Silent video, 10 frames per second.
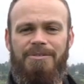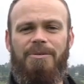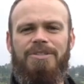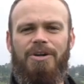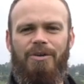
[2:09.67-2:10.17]
we
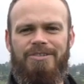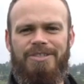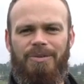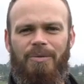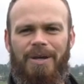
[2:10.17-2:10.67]
want to
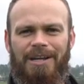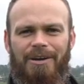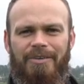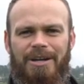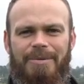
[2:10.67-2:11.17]
oversow the white
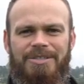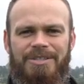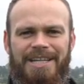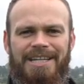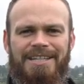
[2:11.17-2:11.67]
clover at about
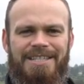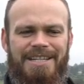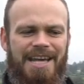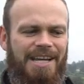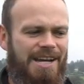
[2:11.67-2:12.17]
2 kilos to
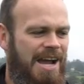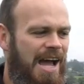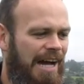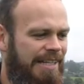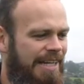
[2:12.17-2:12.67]
the acre,
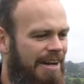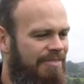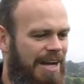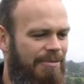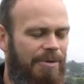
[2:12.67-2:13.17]
and then
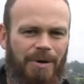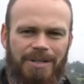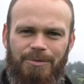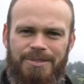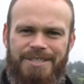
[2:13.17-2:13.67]
after that
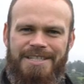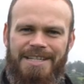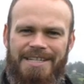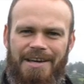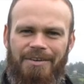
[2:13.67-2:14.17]
once the
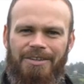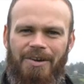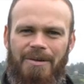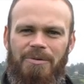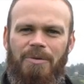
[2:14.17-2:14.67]
seed is out on the
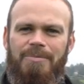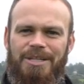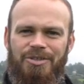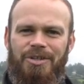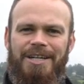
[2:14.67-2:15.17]
ground, we want to
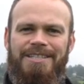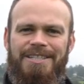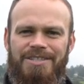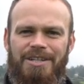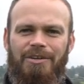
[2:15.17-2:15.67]
make sure that
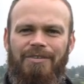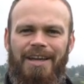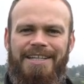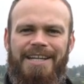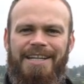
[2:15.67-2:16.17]
there's enough
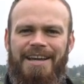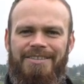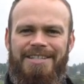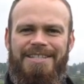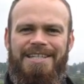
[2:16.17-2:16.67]
light getting
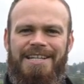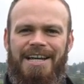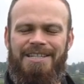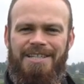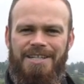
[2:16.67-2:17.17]
down to the seed
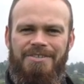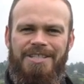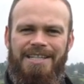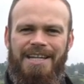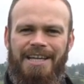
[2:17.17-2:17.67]
and to the new
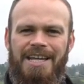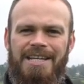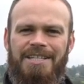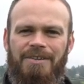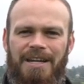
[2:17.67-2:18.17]
seedling
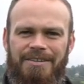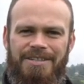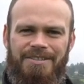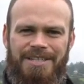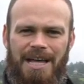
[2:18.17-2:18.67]
to allow
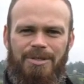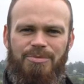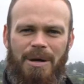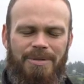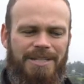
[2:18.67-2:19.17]
it to
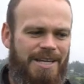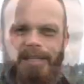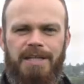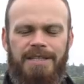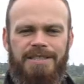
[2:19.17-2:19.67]
establish properly.
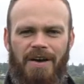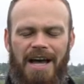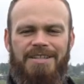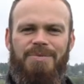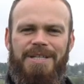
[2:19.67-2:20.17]
So
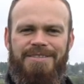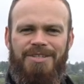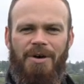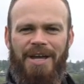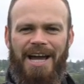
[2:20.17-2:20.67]
as with
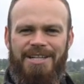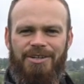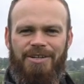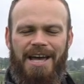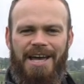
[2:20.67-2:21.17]
sowing any
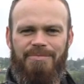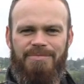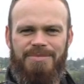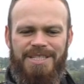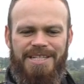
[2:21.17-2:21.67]

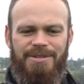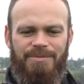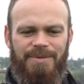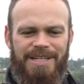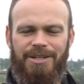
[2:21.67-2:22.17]
seed,
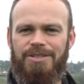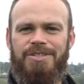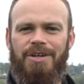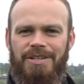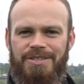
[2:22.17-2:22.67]
we need
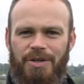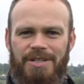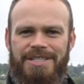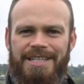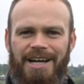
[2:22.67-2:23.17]
good
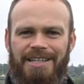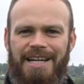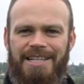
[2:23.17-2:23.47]
soil seed contact.